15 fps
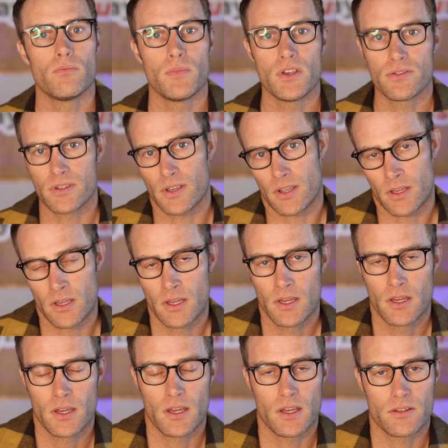music.
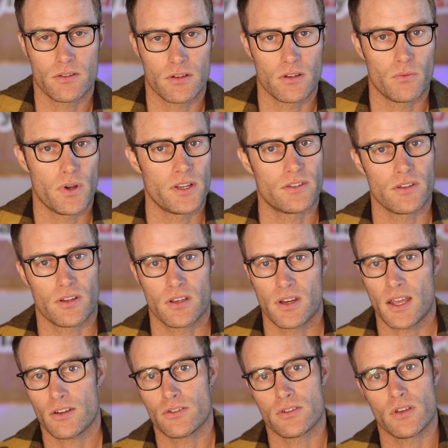It's a good way to
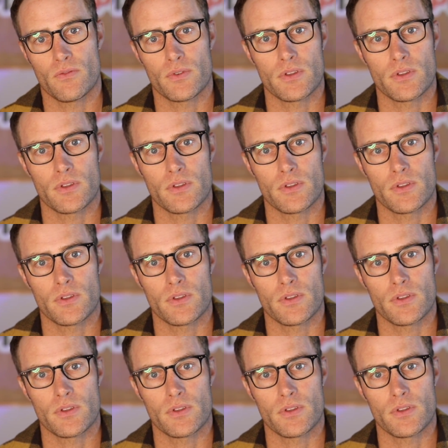connect yourself with